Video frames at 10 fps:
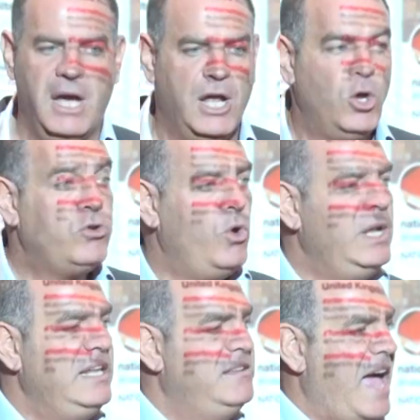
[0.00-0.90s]
And not
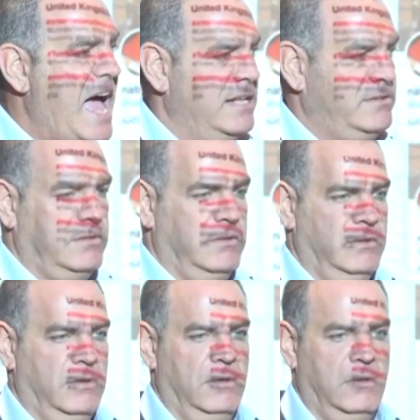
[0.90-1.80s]
only that,
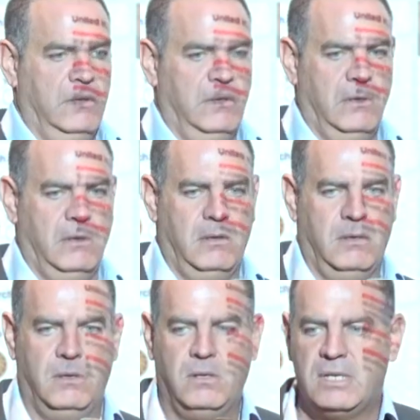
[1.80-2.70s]

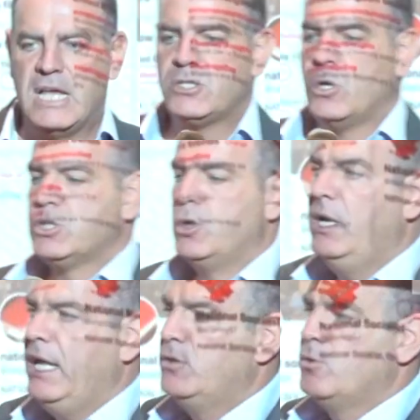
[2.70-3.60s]
that's also
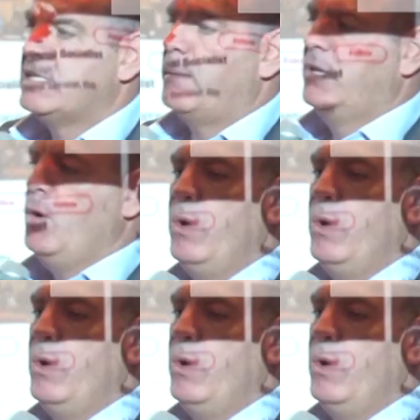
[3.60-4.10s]
lead to something we